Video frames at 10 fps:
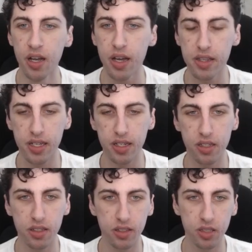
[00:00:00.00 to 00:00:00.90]
And then
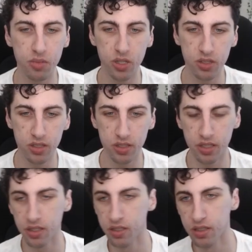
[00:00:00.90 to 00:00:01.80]
the
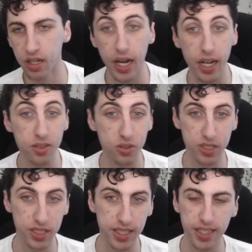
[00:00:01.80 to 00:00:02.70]
most high
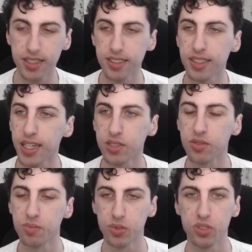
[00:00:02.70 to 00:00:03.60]
rolly deck, as
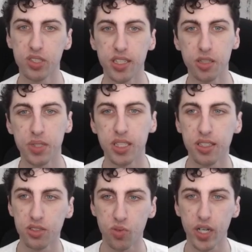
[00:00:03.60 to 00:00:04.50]
brutes tend to be,
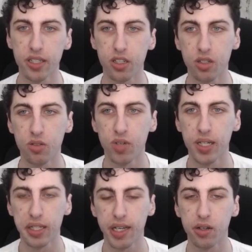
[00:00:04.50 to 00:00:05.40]
is Reinr,
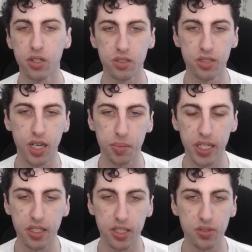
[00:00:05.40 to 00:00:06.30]
rounding out our top
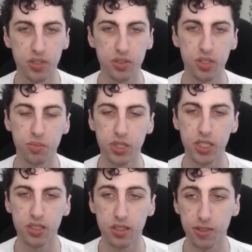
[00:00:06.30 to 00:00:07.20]
8 heroes in
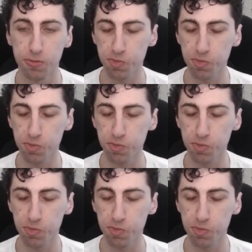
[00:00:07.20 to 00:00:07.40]
Blitz.